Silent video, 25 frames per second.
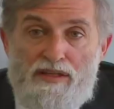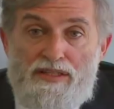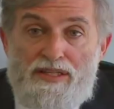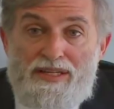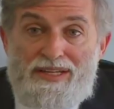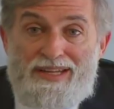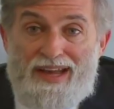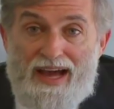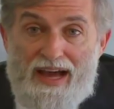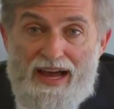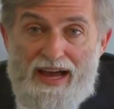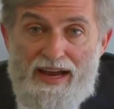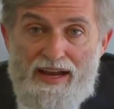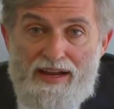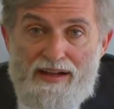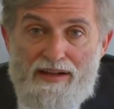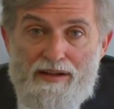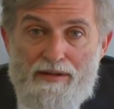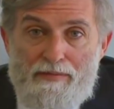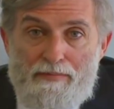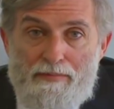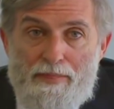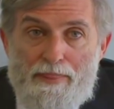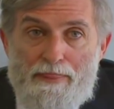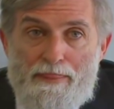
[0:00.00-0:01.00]

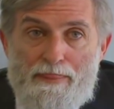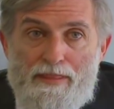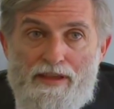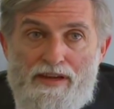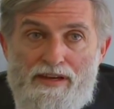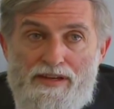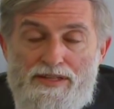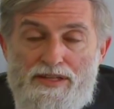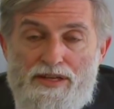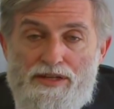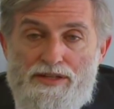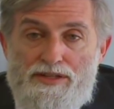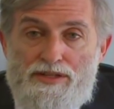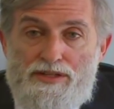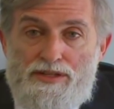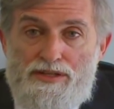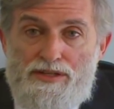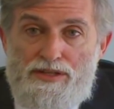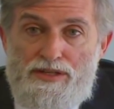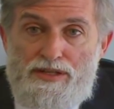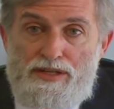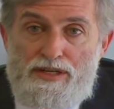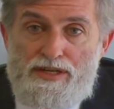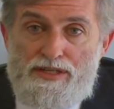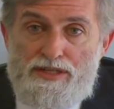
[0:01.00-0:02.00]
Denial is
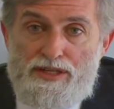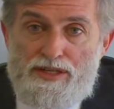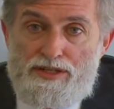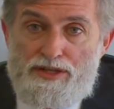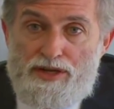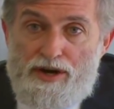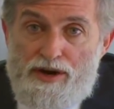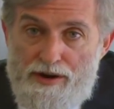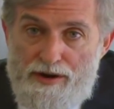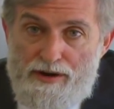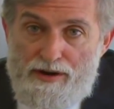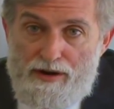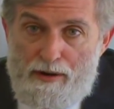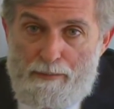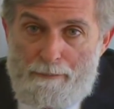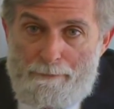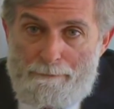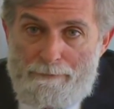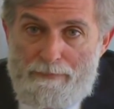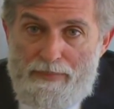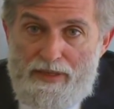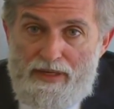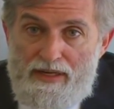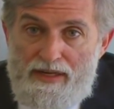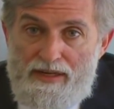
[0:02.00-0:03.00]
a term
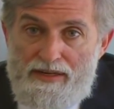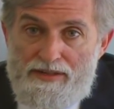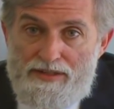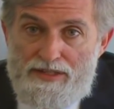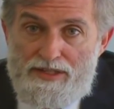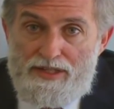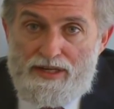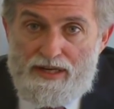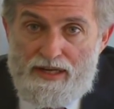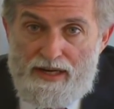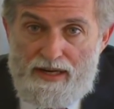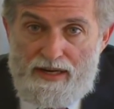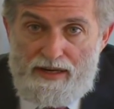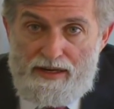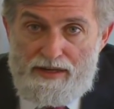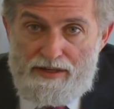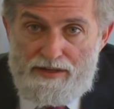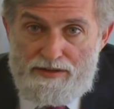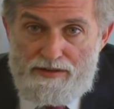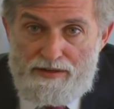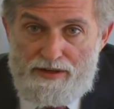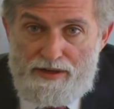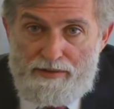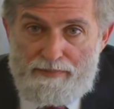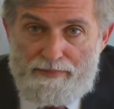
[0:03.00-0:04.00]
in
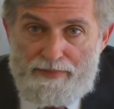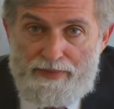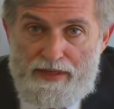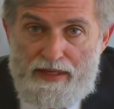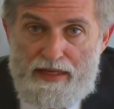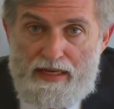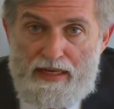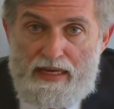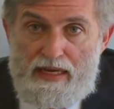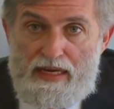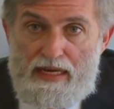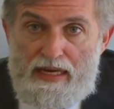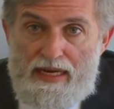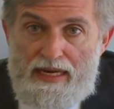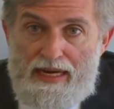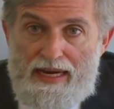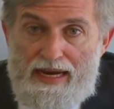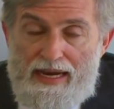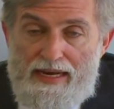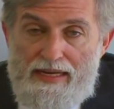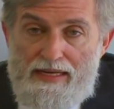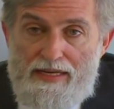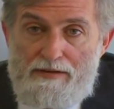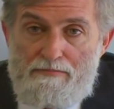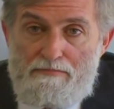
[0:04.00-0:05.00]
psychiatry,
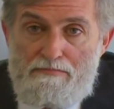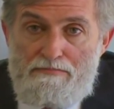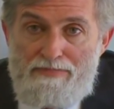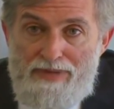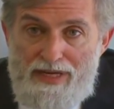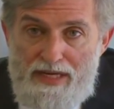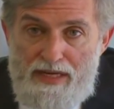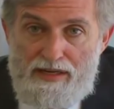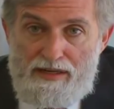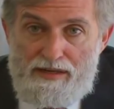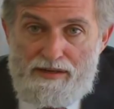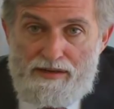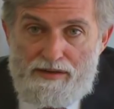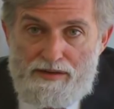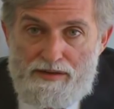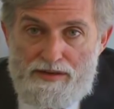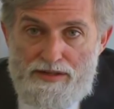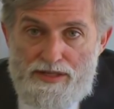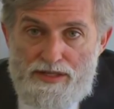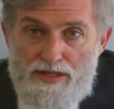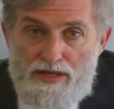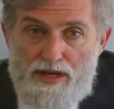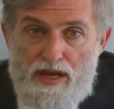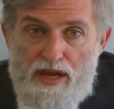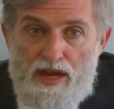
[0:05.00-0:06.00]
and it
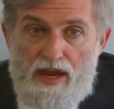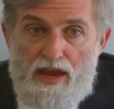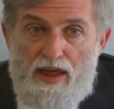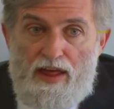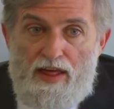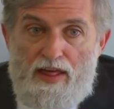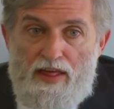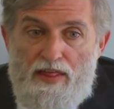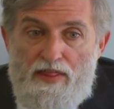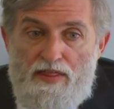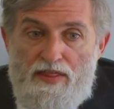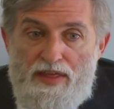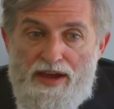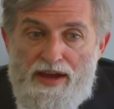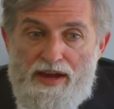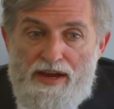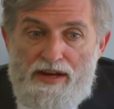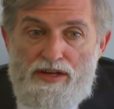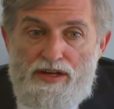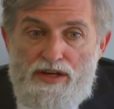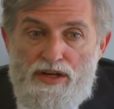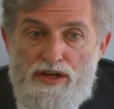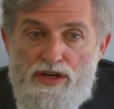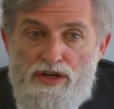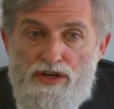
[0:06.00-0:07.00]
means
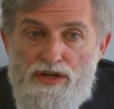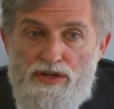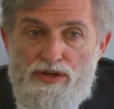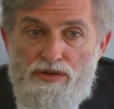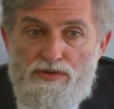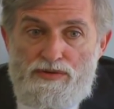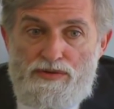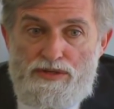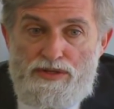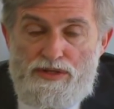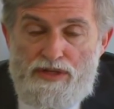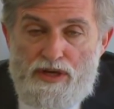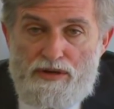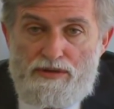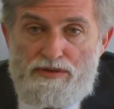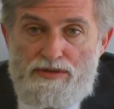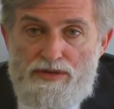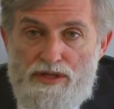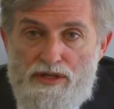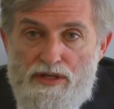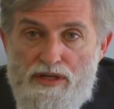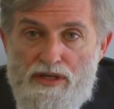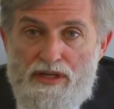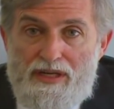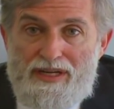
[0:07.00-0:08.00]
that you
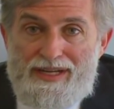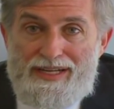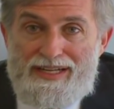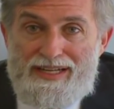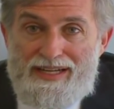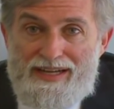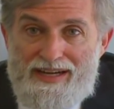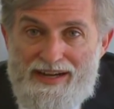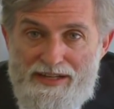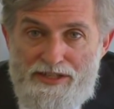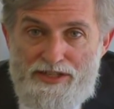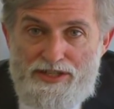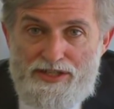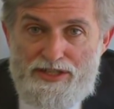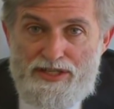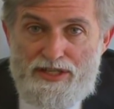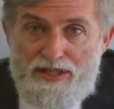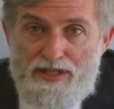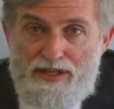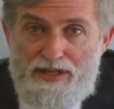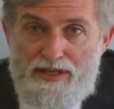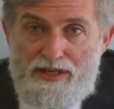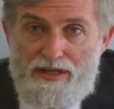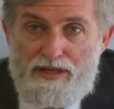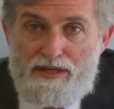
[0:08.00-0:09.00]
don't
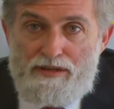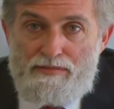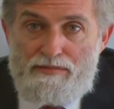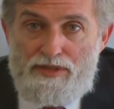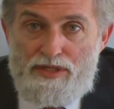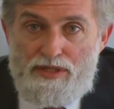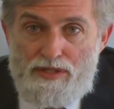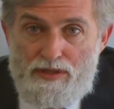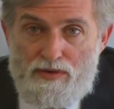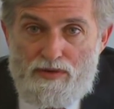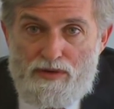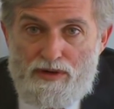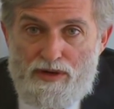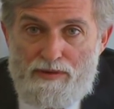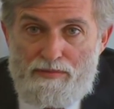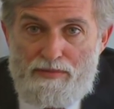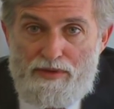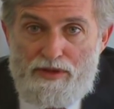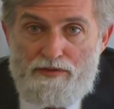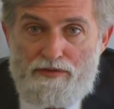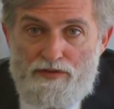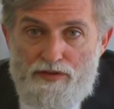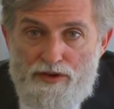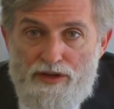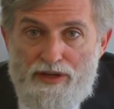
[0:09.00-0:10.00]
consciously absorb
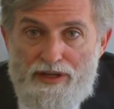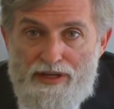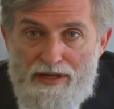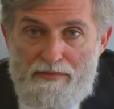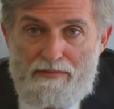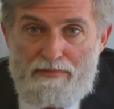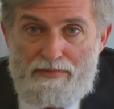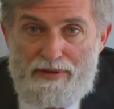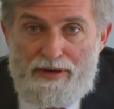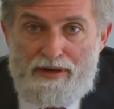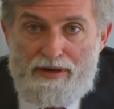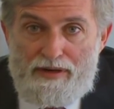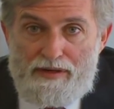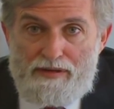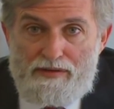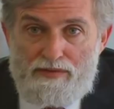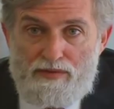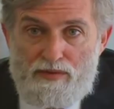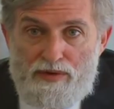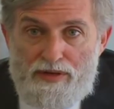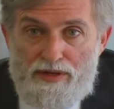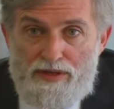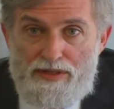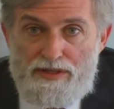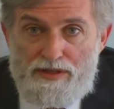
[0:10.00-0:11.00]
the full impact of
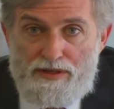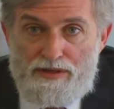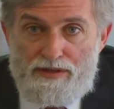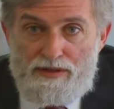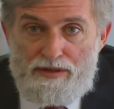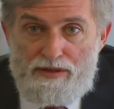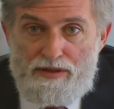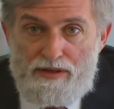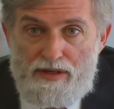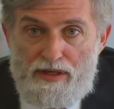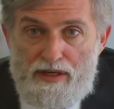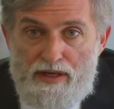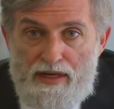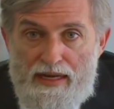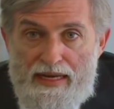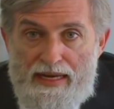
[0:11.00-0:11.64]
what has occurred.